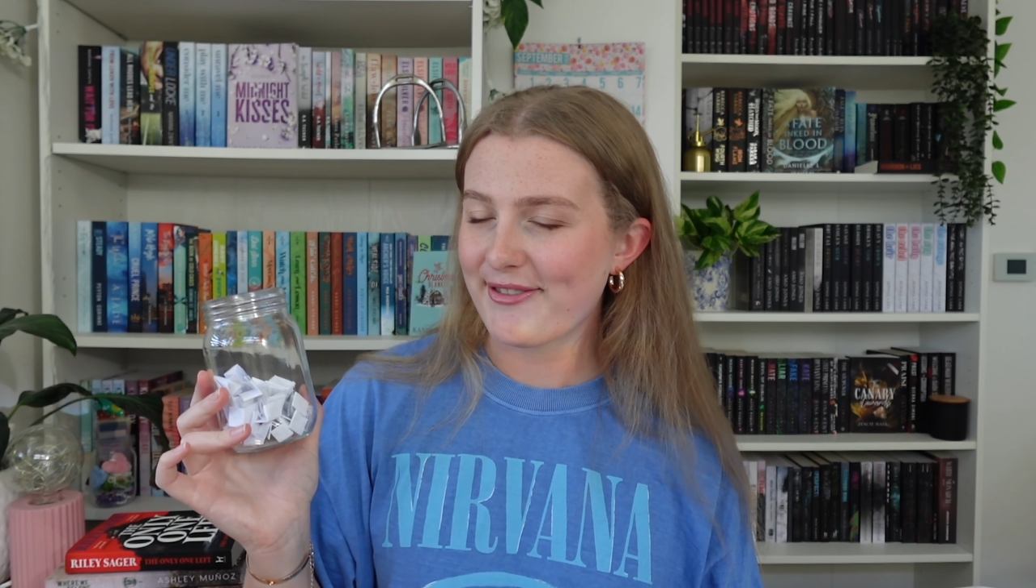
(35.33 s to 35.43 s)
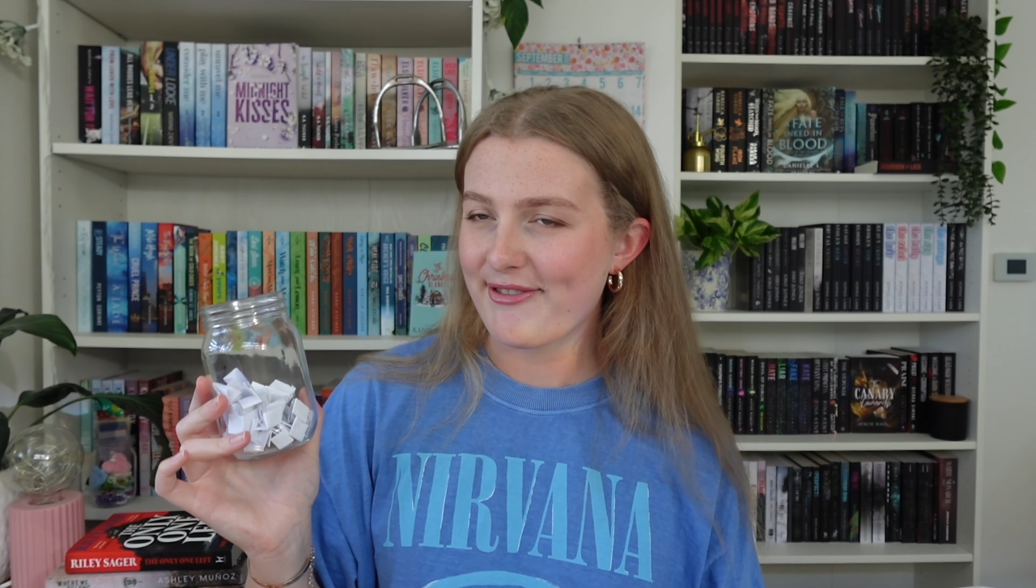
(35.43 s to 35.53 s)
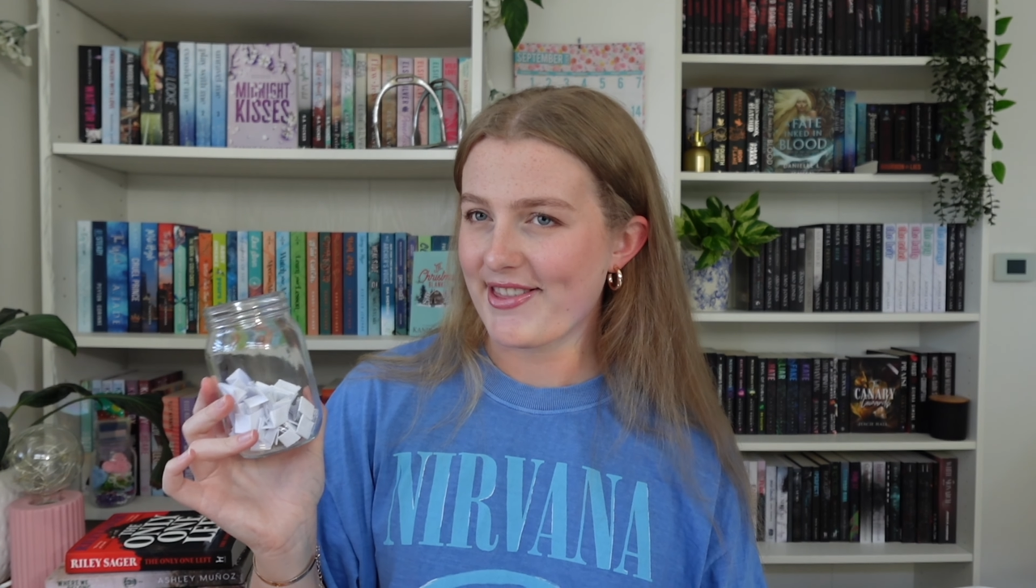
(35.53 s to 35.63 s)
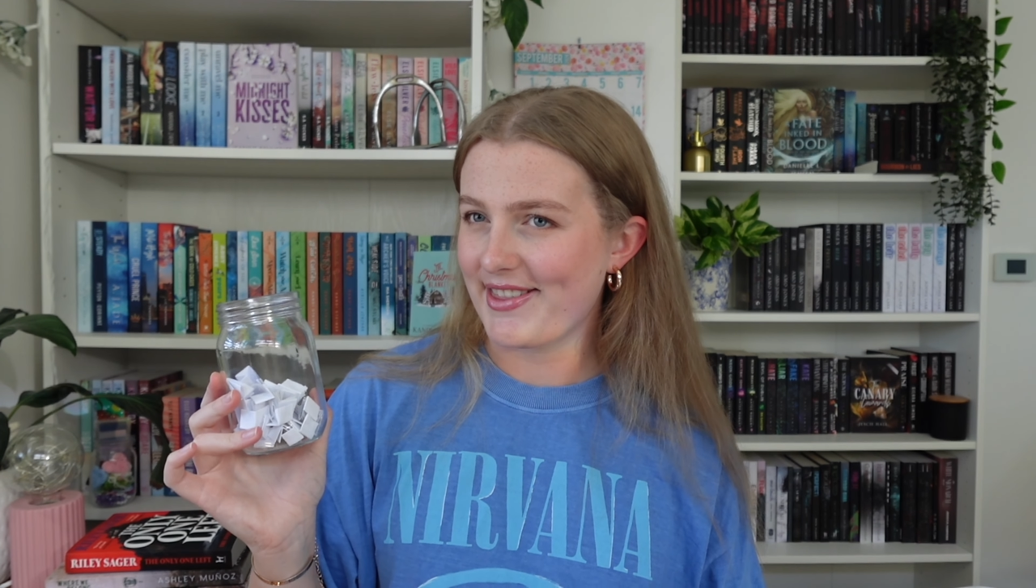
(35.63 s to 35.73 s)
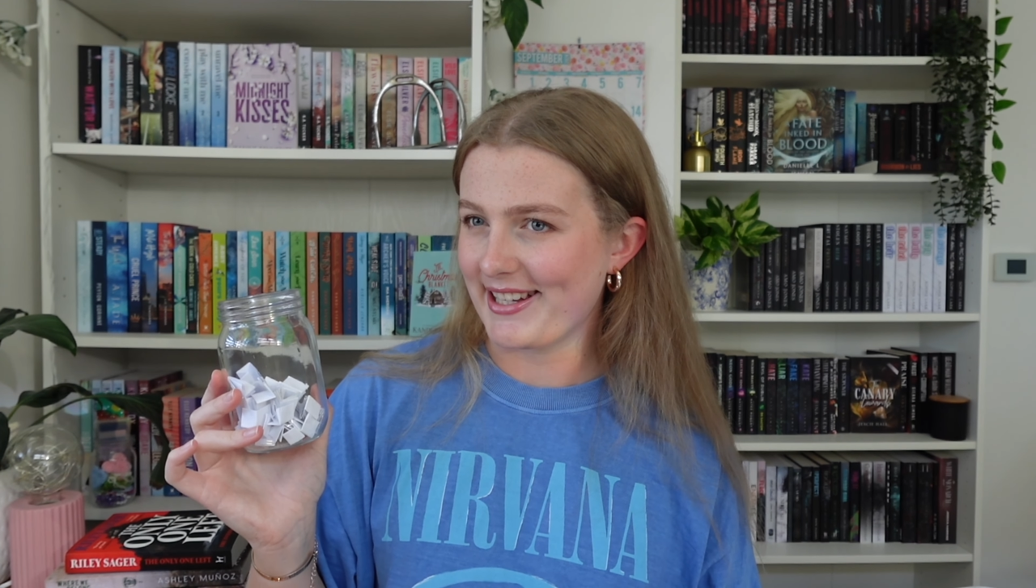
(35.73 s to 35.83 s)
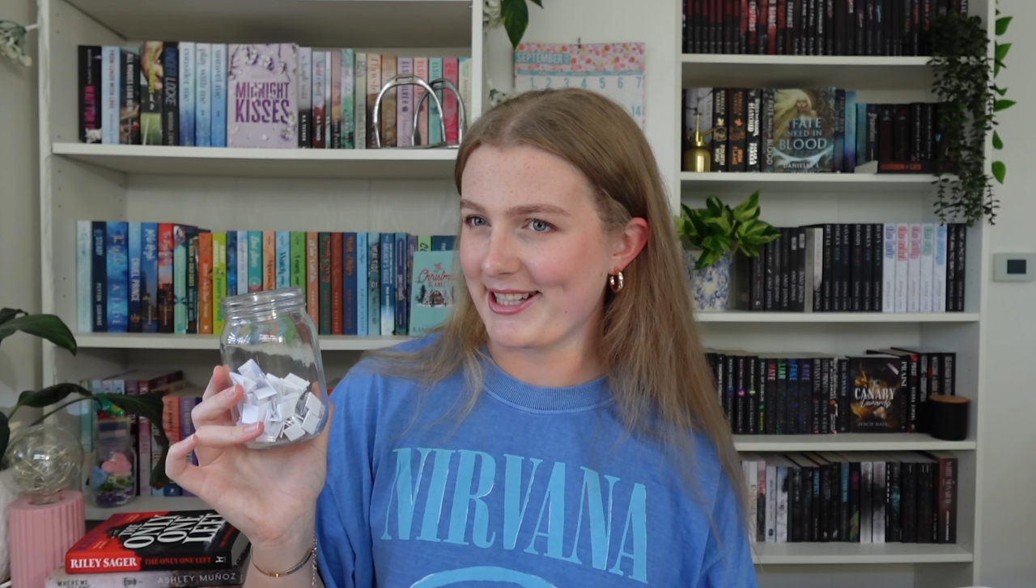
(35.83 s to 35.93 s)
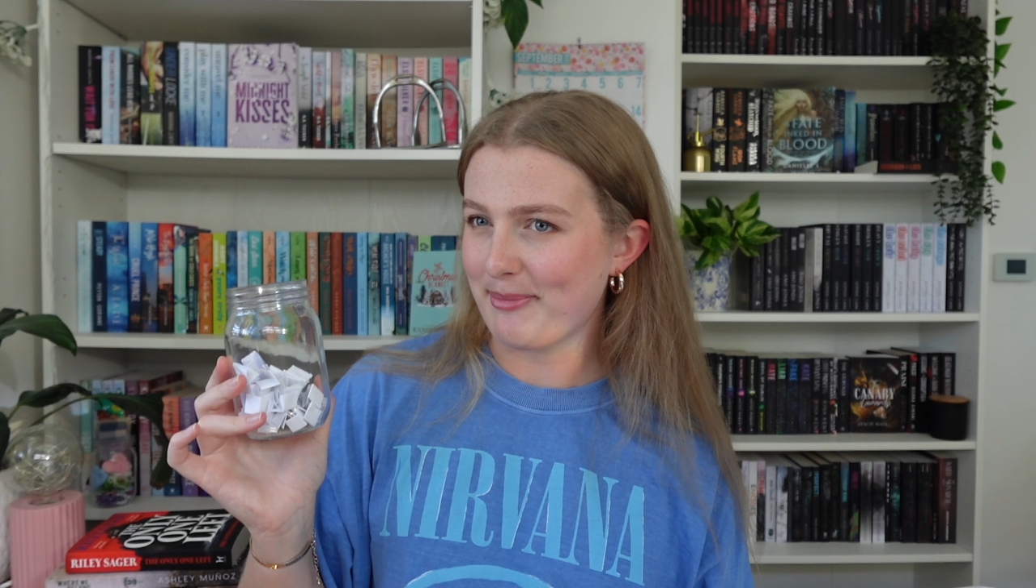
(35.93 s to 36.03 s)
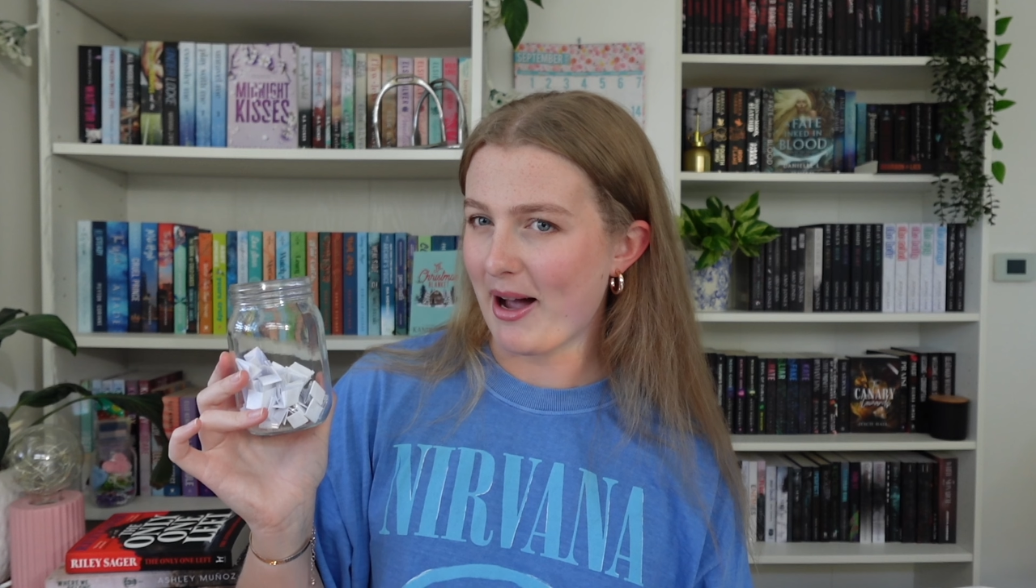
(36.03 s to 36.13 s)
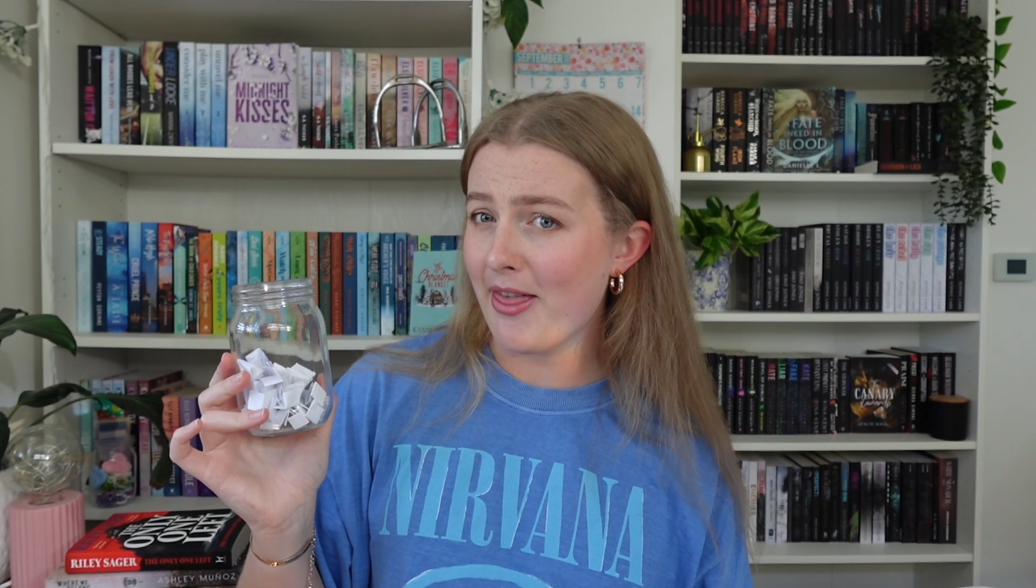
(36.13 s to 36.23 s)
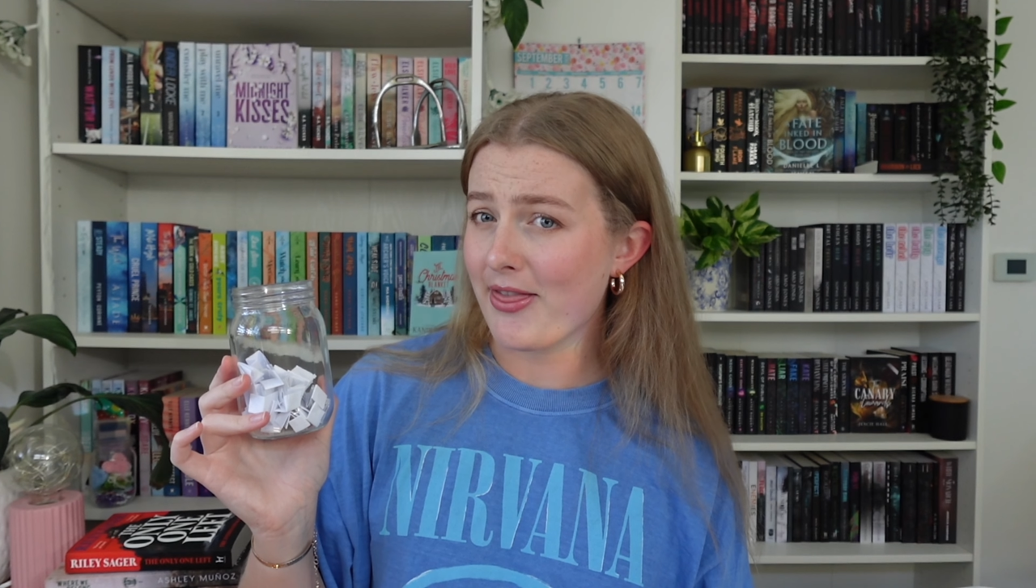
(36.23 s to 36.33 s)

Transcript: for this month,